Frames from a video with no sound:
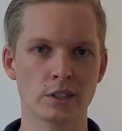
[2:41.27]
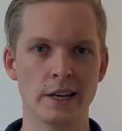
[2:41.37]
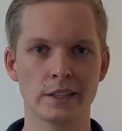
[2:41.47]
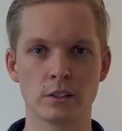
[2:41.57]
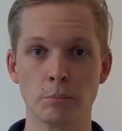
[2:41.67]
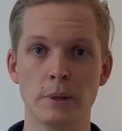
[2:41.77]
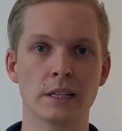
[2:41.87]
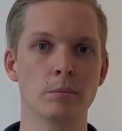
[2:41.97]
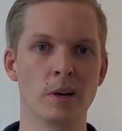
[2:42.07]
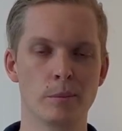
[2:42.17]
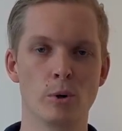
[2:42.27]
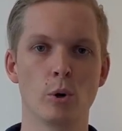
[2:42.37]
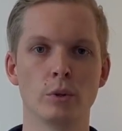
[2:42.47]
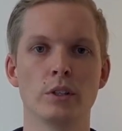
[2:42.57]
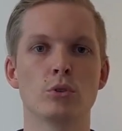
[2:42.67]
I expect my
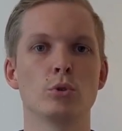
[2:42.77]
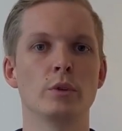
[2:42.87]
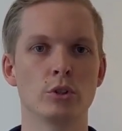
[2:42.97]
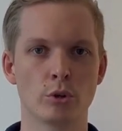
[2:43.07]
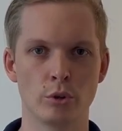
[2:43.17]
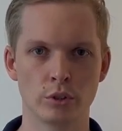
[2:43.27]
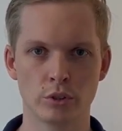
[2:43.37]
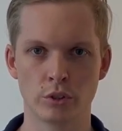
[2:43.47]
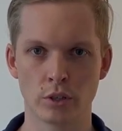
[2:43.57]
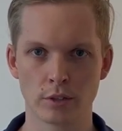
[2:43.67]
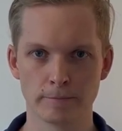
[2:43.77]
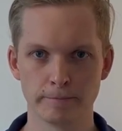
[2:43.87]
opponents to return the shuttle.